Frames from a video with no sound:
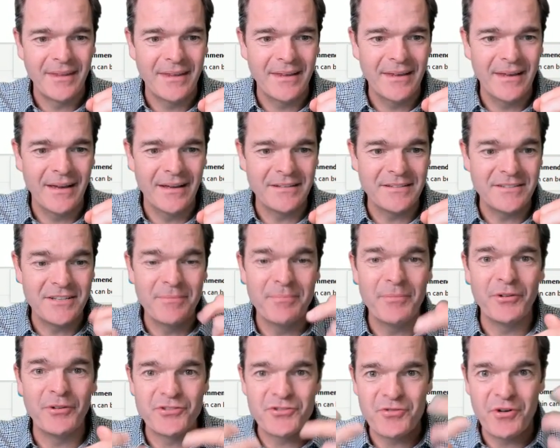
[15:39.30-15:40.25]

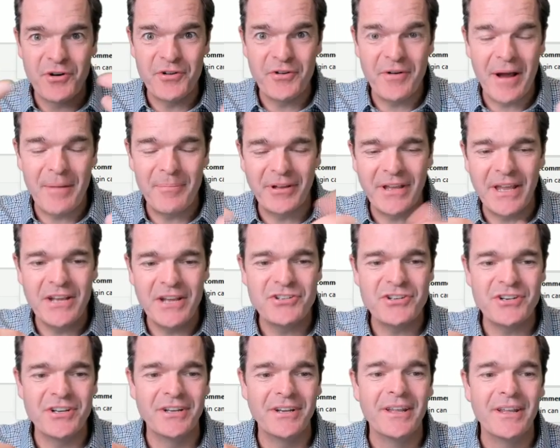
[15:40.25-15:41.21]
symbols throughout your
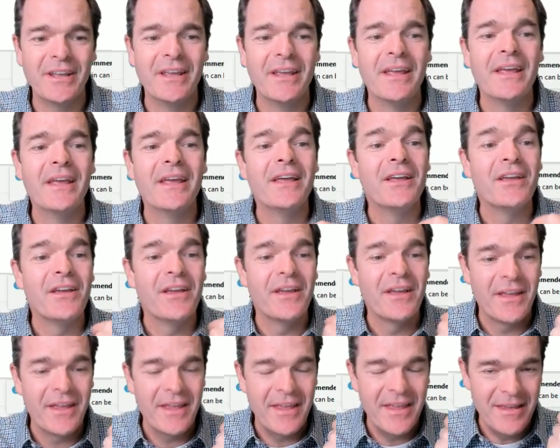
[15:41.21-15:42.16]
application,
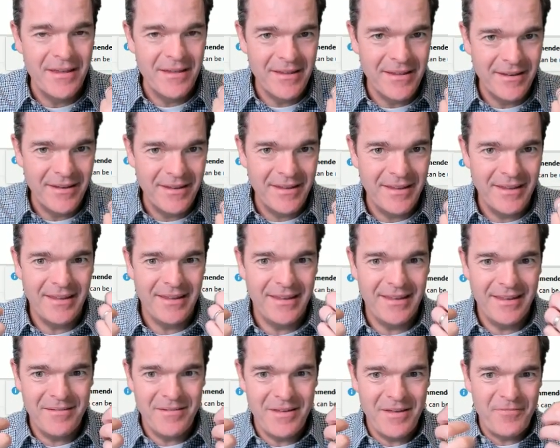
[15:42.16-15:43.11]

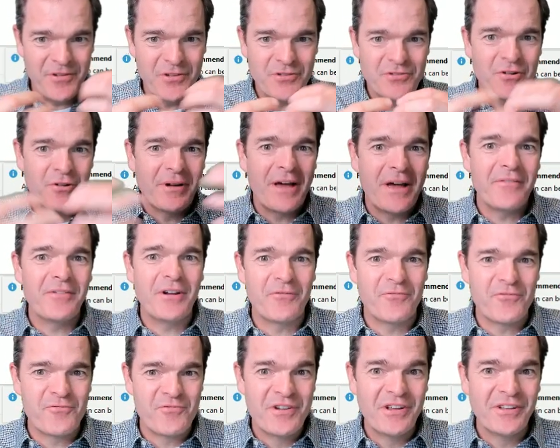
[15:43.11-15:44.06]
if you don't have enough
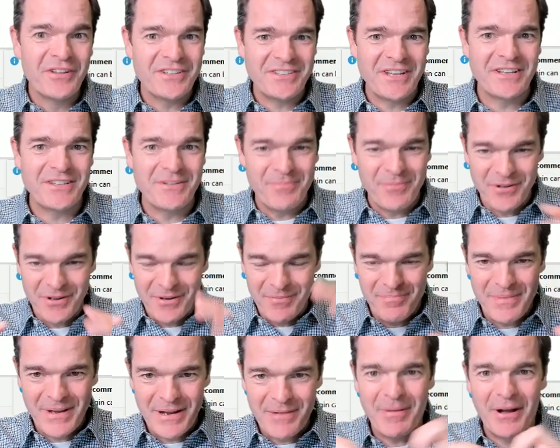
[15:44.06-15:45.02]
real estate to put a
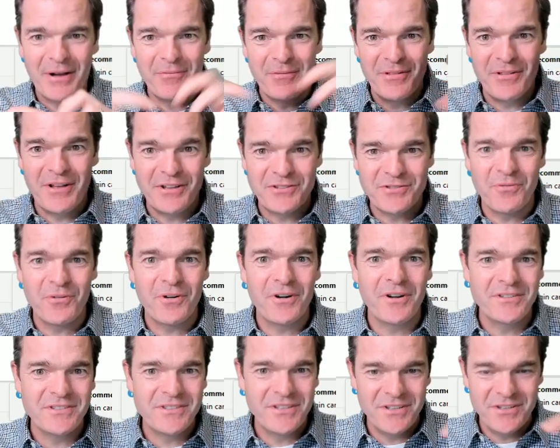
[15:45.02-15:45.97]
big button with lots of
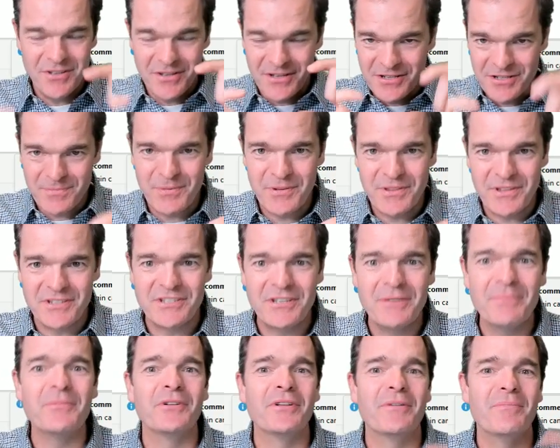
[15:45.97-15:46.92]
words, you can just put the
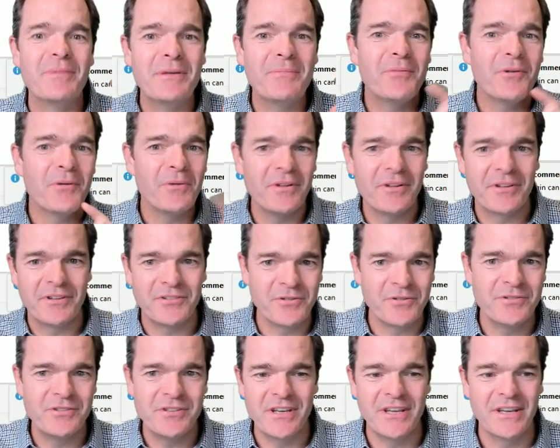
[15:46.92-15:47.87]
symbol and people will
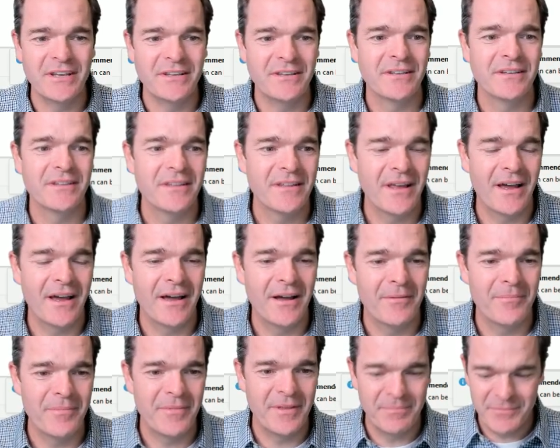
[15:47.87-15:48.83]
associate
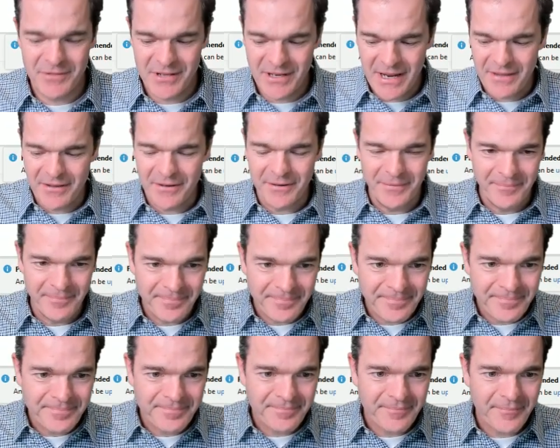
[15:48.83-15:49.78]
them together.
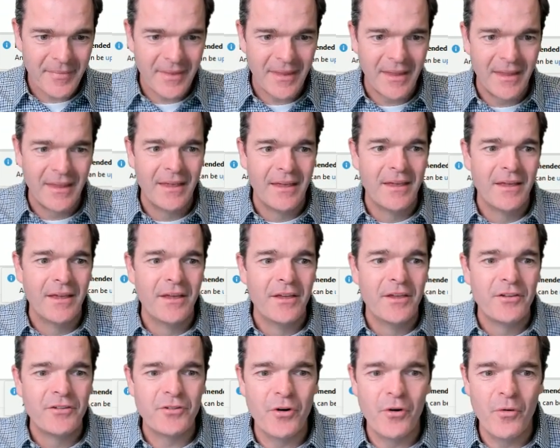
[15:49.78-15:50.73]

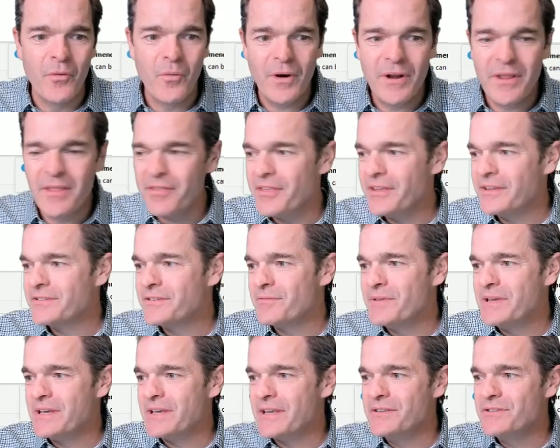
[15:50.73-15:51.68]
So one of the things that we
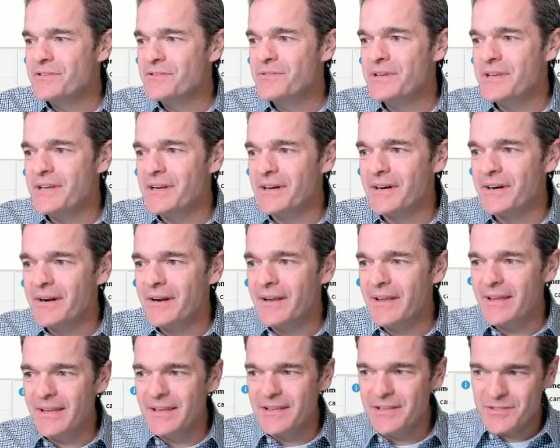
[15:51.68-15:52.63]
can do here
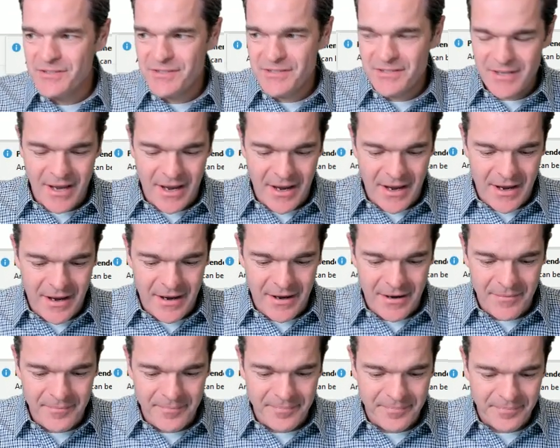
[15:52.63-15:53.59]
is
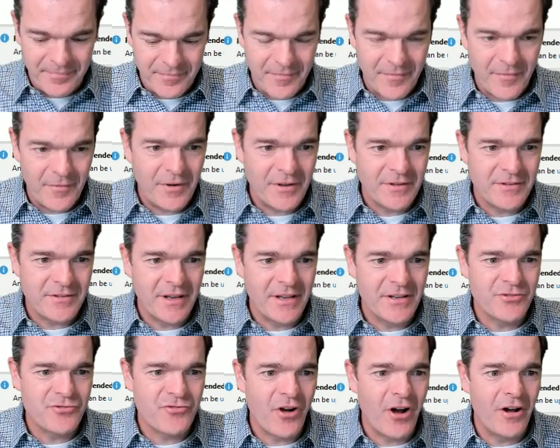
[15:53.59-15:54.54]
you can say
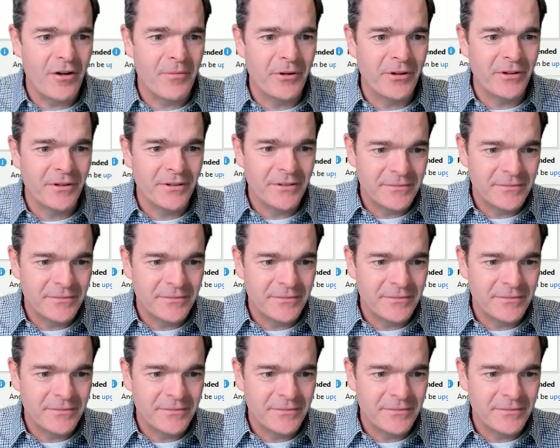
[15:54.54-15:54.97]
drawable.